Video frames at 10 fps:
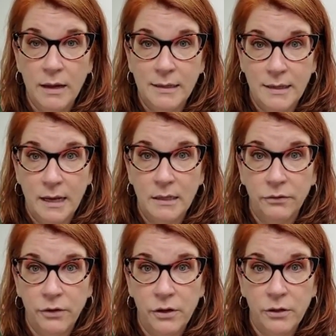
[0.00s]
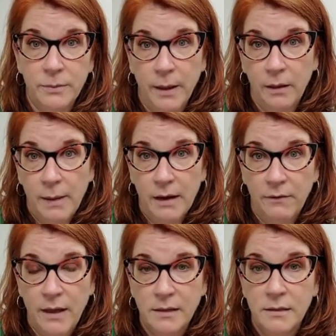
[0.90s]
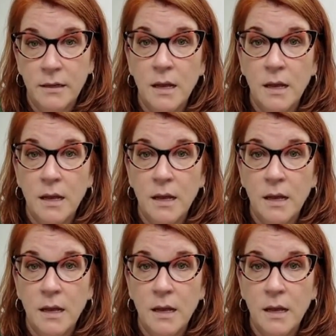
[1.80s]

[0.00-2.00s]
it takes for your spell to manifest.